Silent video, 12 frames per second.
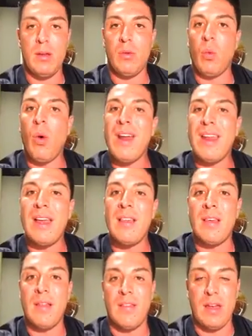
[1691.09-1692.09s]
What
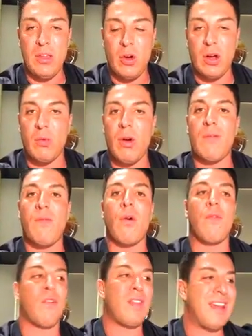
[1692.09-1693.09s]
is it that you can run
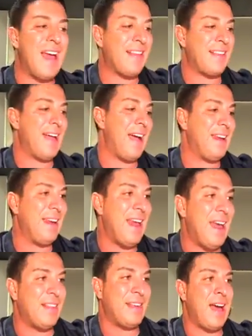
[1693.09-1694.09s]
for for the next 90
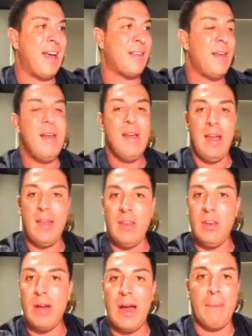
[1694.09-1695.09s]
days, guys? And
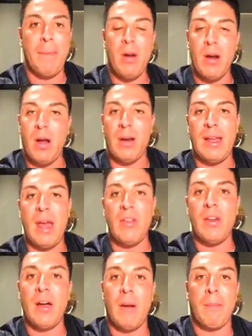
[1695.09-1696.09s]
then you got to put it all together.
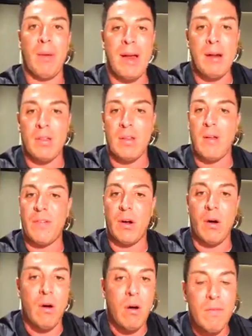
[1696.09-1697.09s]
You got to apply yourself in
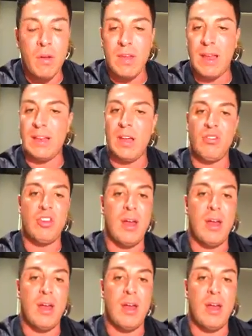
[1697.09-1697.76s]
all those income